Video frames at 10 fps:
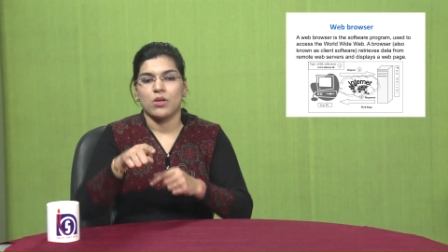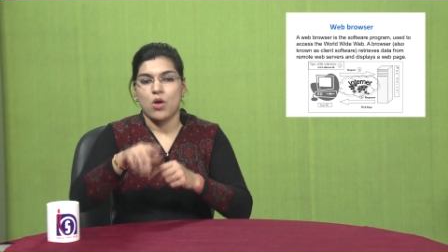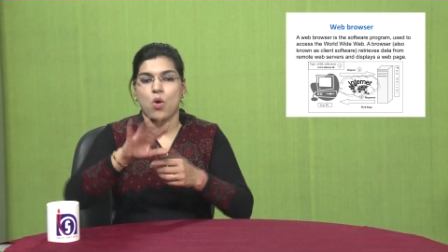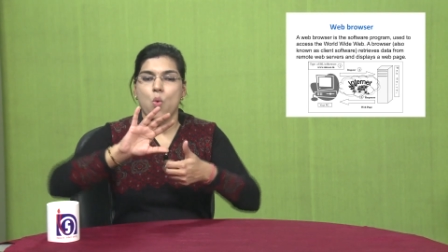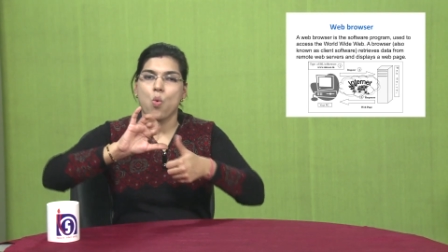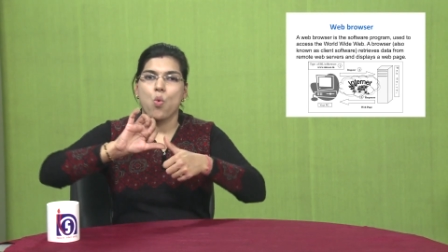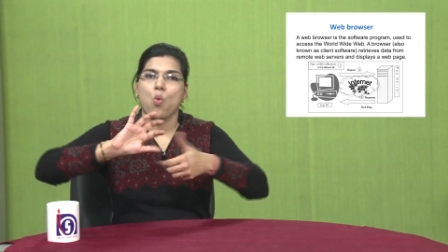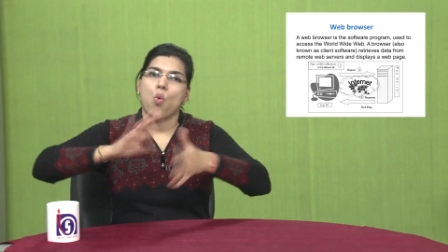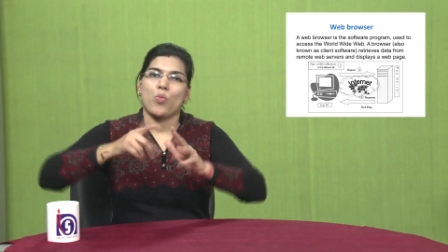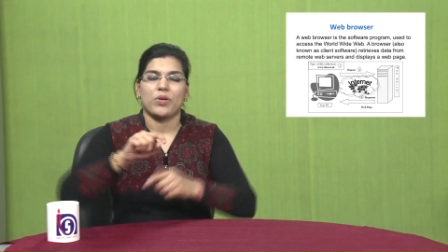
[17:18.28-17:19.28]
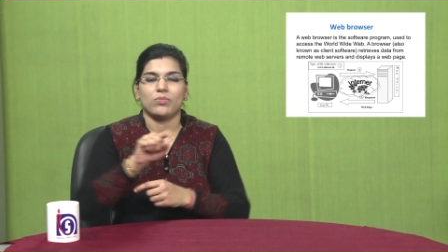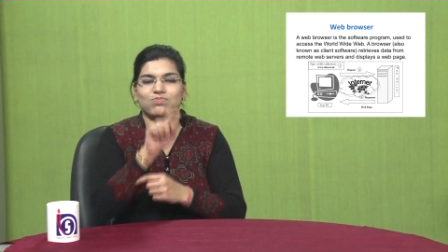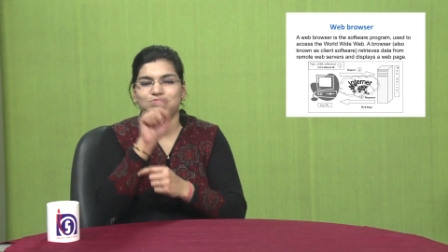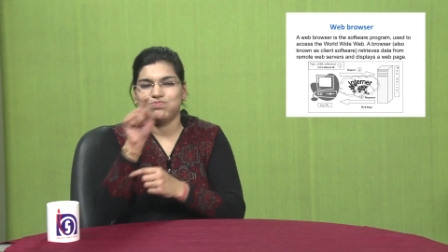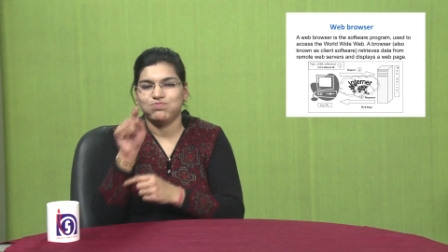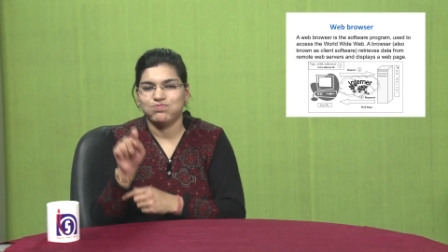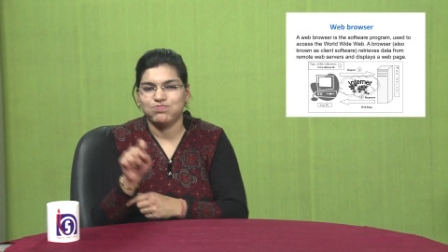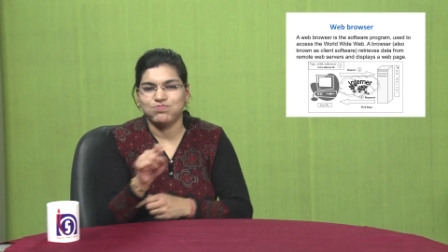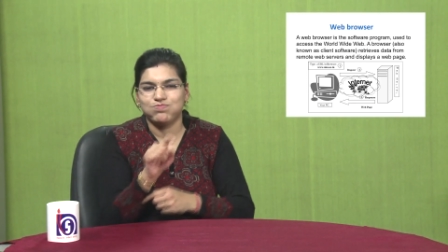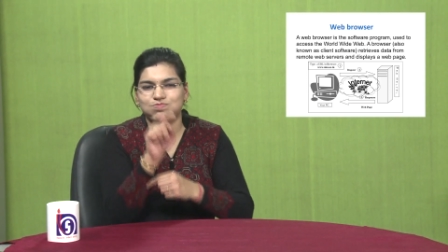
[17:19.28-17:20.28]
Whenever you put a
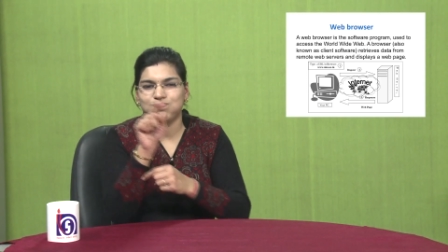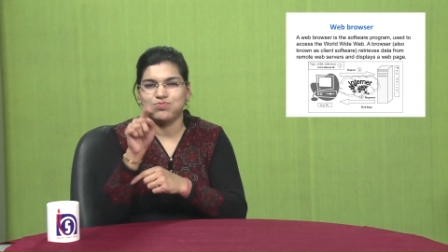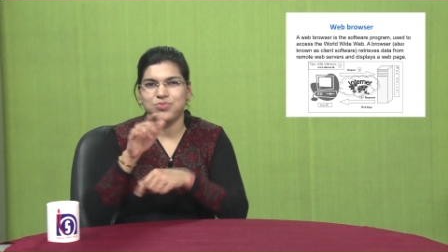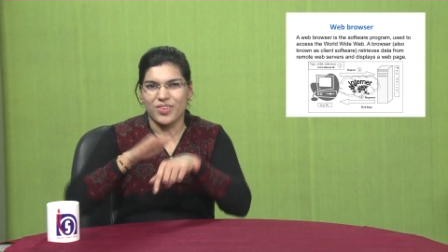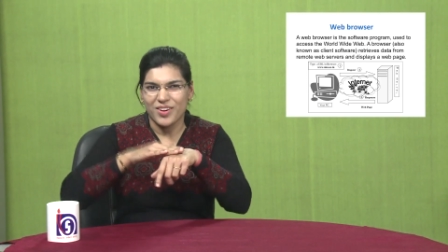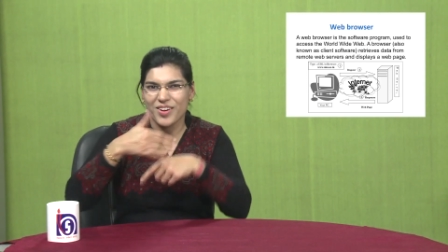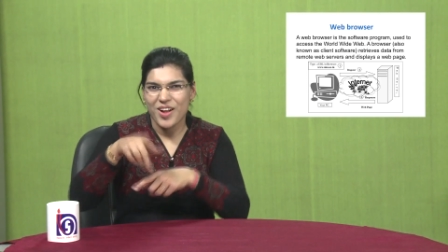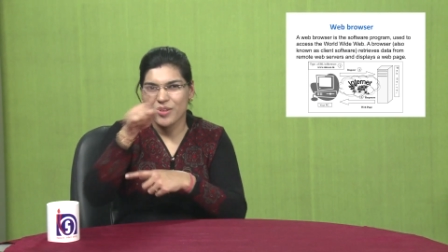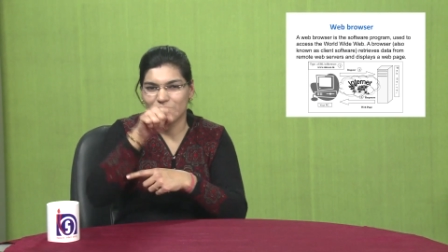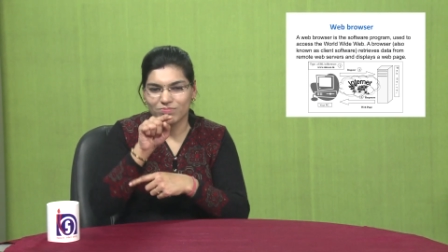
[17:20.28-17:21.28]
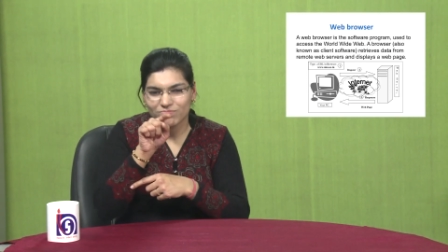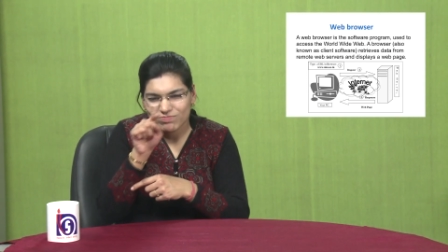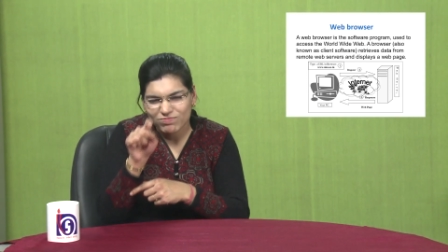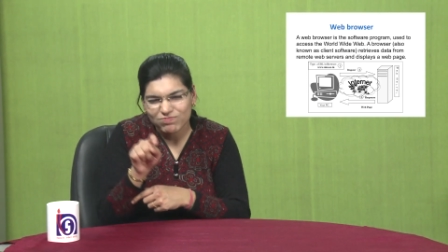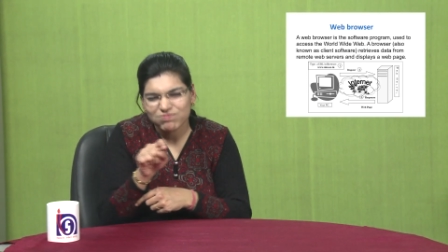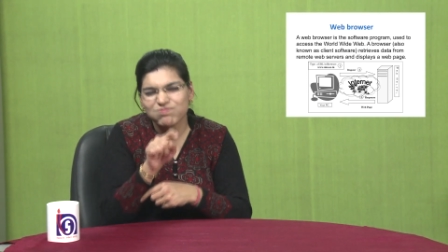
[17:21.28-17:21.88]
URL in the browser,